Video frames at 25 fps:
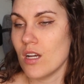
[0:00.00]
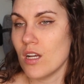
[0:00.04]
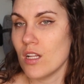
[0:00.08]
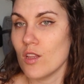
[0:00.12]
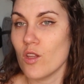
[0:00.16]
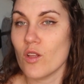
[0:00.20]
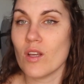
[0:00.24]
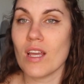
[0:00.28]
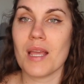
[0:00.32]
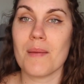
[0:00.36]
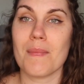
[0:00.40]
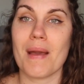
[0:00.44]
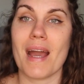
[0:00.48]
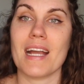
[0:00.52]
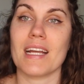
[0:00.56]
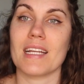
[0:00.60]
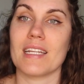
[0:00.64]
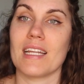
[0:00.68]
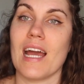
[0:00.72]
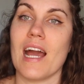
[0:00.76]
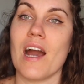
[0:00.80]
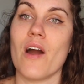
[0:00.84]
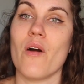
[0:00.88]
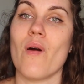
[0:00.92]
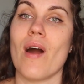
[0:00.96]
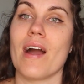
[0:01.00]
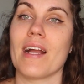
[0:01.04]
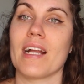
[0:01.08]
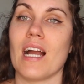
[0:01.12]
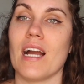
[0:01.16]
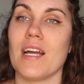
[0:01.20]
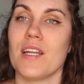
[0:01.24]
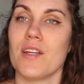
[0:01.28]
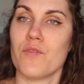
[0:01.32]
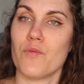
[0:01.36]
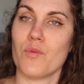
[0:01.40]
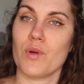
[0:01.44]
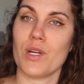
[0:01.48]
Looking back now, I
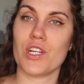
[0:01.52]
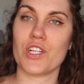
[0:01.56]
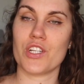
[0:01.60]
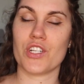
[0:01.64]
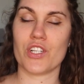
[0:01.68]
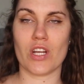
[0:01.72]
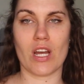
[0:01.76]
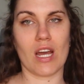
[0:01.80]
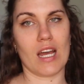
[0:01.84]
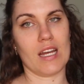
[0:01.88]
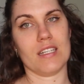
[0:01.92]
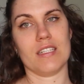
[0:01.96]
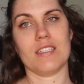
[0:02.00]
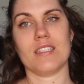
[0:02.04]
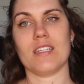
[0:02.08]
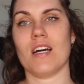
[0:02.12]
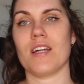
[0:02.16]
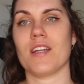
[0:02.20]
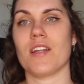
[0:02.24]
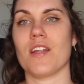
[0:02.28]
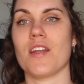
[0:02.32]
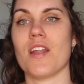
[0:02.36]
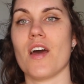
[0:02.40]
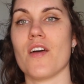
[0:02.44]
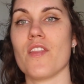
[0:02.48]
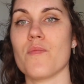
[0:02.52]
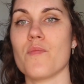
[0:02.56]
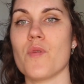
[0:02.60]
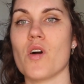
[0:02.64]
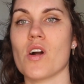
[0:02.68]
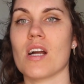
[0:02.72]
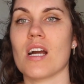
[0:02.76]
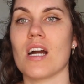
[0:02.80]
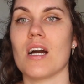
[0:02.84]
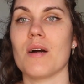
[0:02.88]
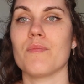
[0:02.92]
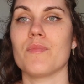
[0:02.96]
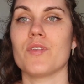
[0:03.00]
kind of wish I'd done another
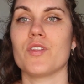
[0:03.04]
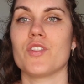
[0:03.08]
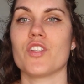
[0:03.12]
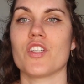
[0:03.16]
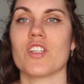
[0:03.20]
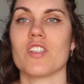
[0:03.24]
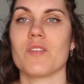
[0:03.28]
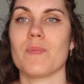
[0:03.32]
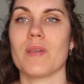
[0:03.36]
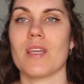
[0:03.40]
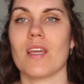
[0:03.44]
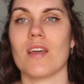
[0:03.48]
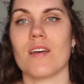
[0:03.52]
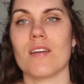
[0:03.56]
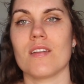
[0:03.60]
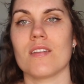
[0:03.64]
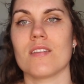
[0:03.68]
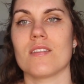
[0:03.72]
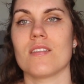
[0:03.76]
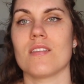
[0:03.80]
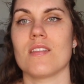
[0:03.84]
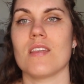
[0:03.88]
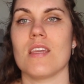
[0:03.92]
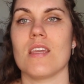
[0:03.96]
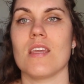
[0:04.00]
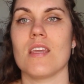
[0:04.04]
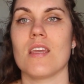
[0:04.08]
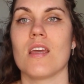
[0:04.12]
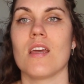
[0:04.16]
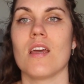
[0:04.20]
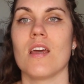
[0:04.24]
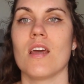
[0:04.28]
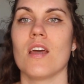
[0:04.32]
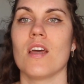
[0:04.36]
mock-up just because the